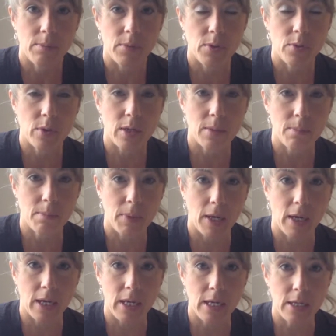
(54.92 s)
You can
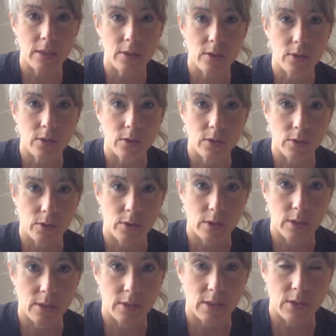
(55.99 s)
buy diluted
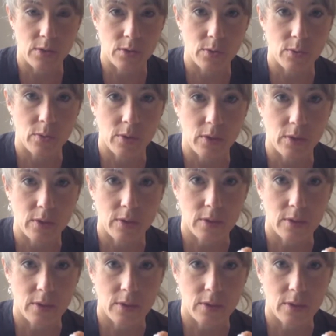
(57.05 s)
essential oils,